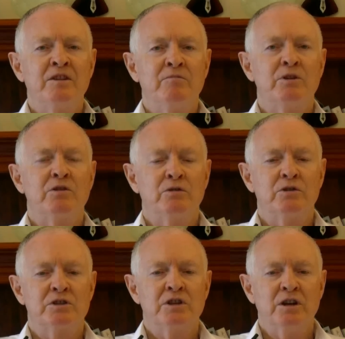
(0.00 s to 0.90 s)

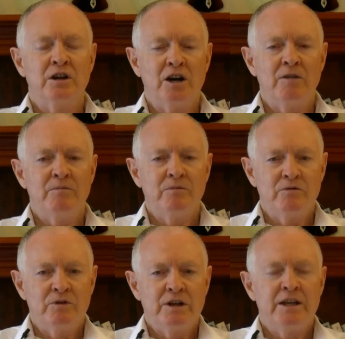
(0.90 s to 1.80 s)
because I'm
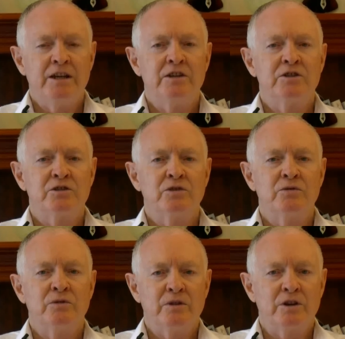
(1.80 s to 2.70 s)
really
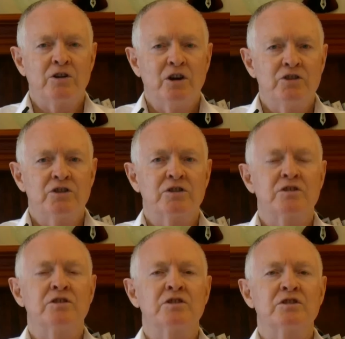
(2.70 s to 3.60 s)
into the
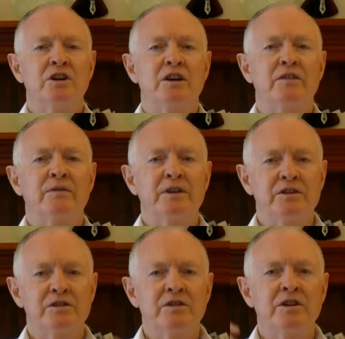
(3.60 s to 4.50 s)
consciousness side of
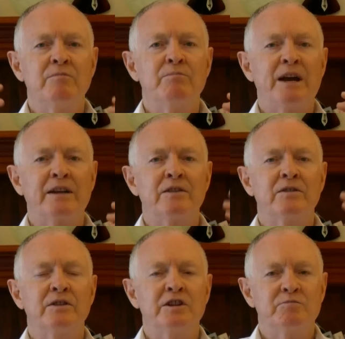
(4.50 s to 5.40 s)
things and the impact
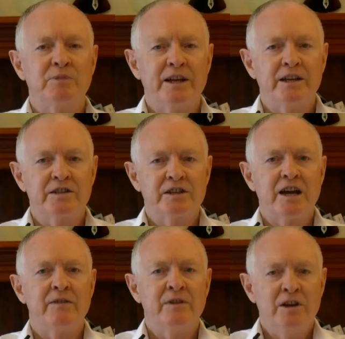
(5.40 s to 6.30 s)
that these planets
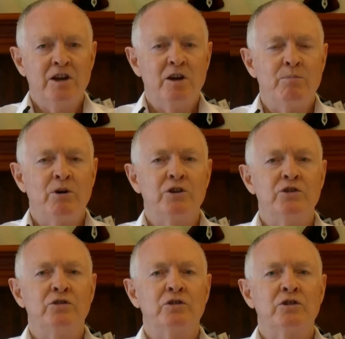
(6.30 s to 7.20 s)
have upon
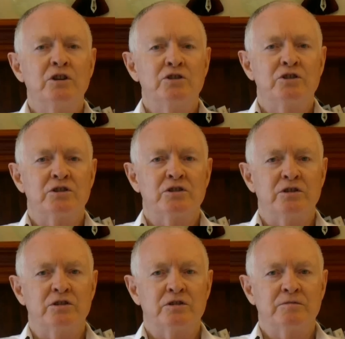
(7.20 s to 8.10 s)
your
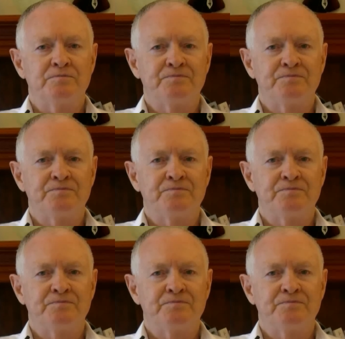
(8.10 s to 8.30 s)
consciousness.